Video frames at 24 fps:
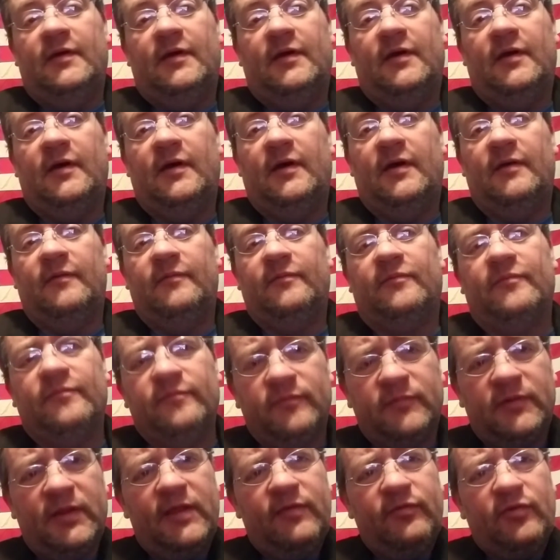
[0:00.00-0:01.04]
Uh,
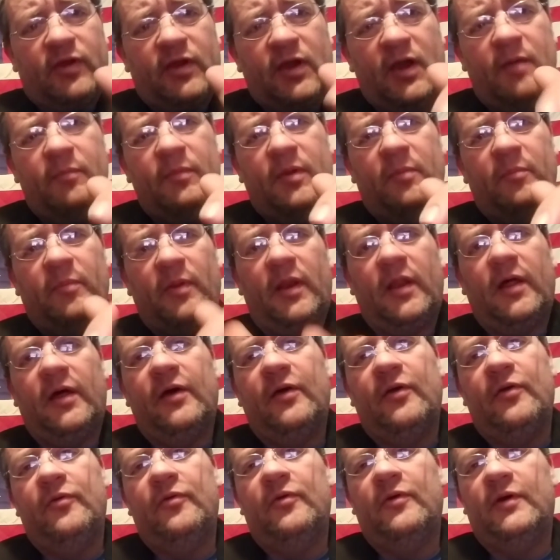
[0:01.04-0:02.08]
leave a comment
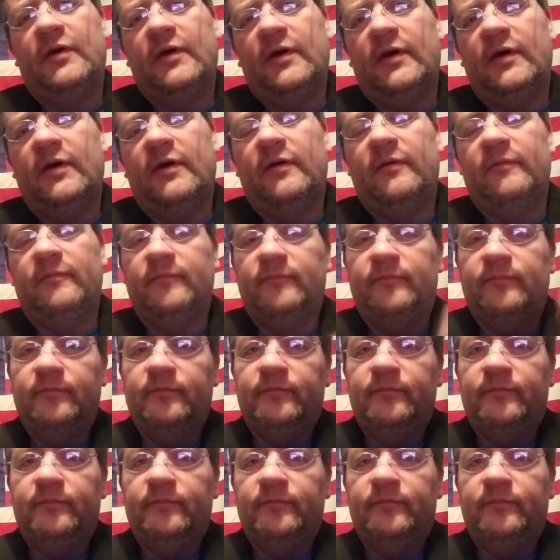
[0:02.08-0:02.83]
below. Uh,